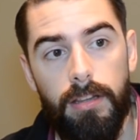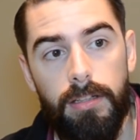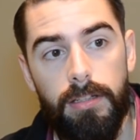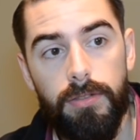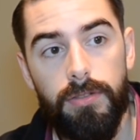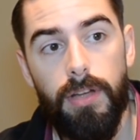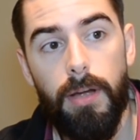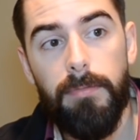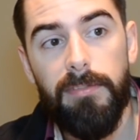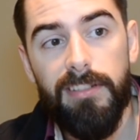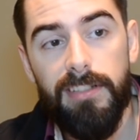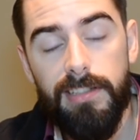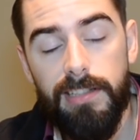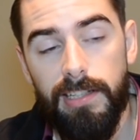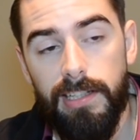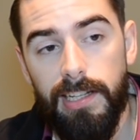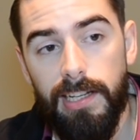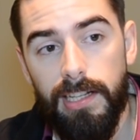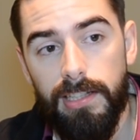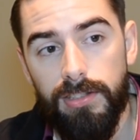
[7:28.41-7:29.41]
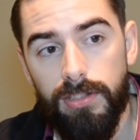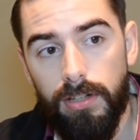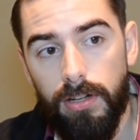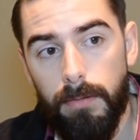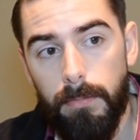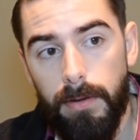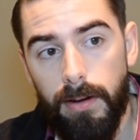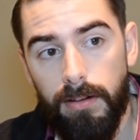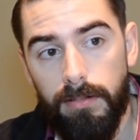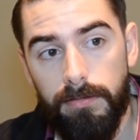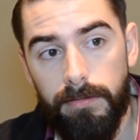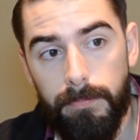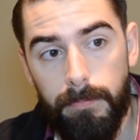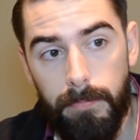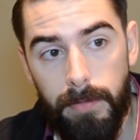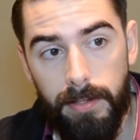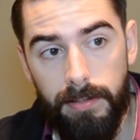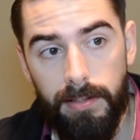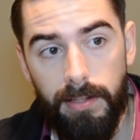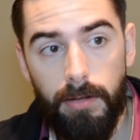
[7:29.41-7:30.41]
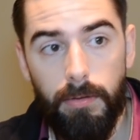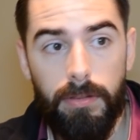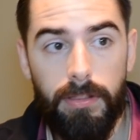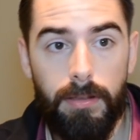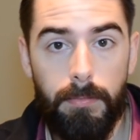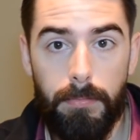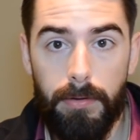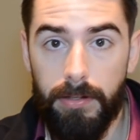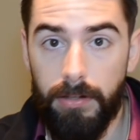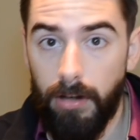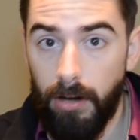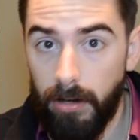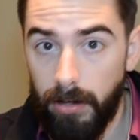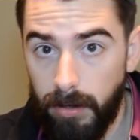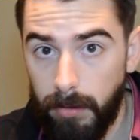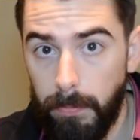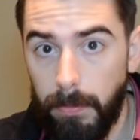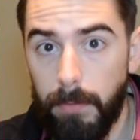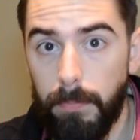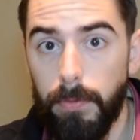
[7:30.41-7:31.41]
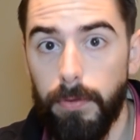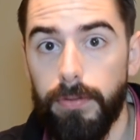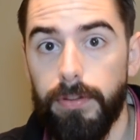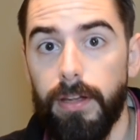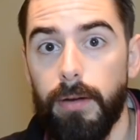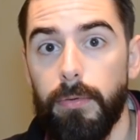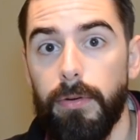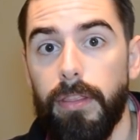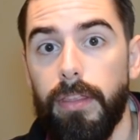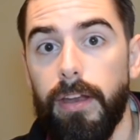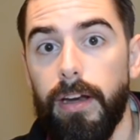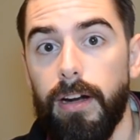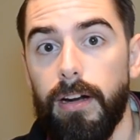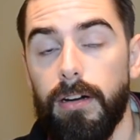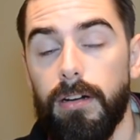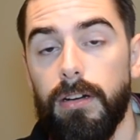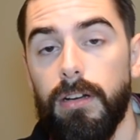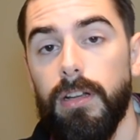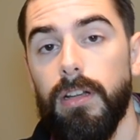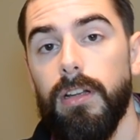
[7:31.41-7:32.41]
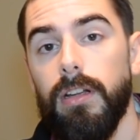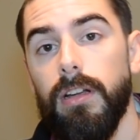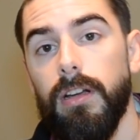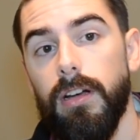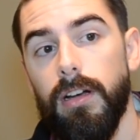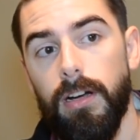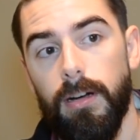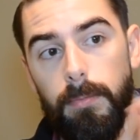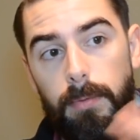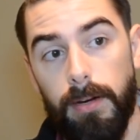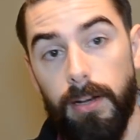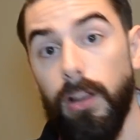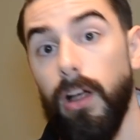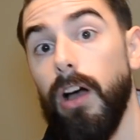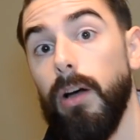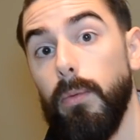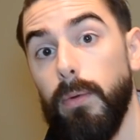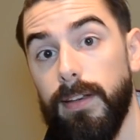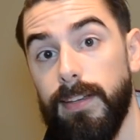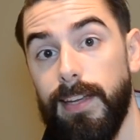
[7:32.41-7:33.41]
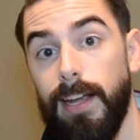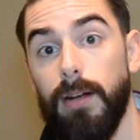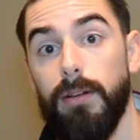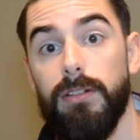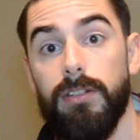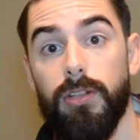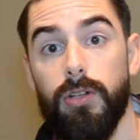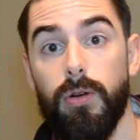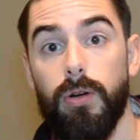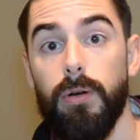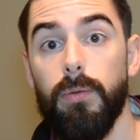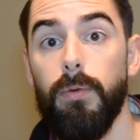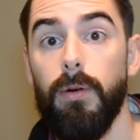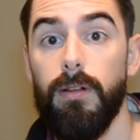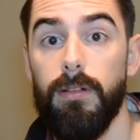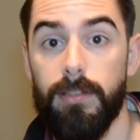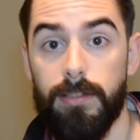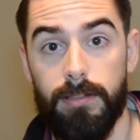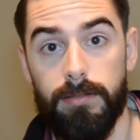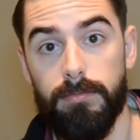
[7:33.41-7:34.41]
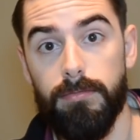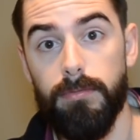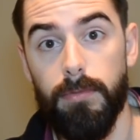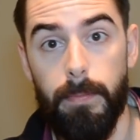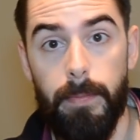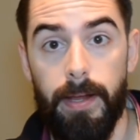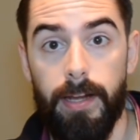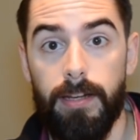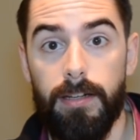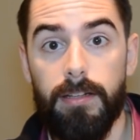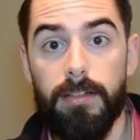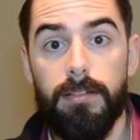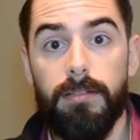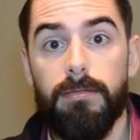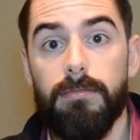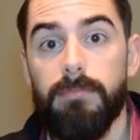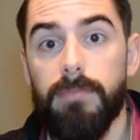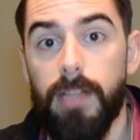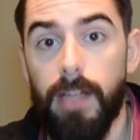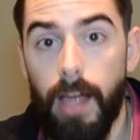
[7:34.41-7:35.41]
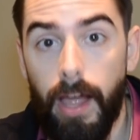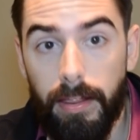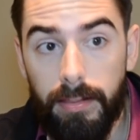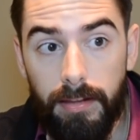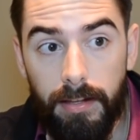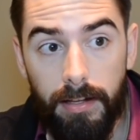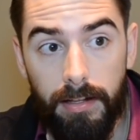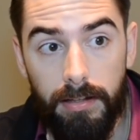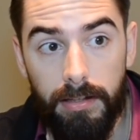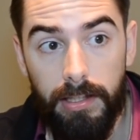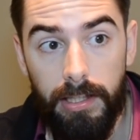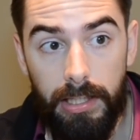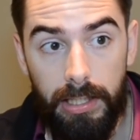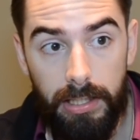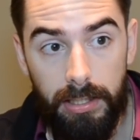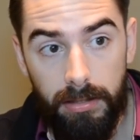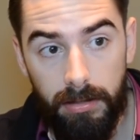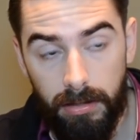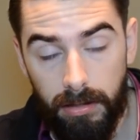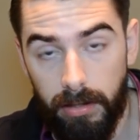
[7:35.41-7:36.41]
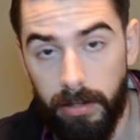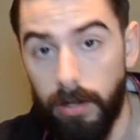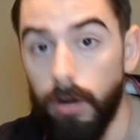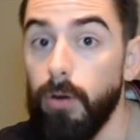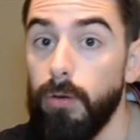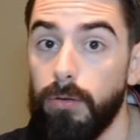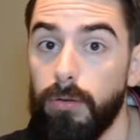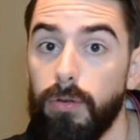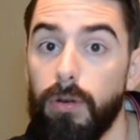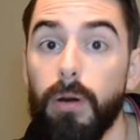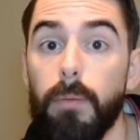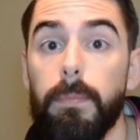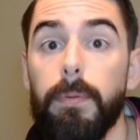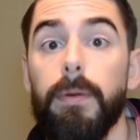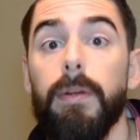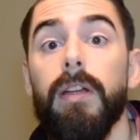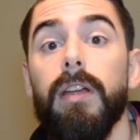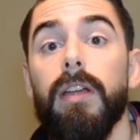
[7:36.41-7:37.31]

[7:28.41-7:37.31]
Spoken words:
There's obviously a certain amount of mixing with the Brittonic peoples that were there, but a lot went down into Cornwall and remained ethnically their own group.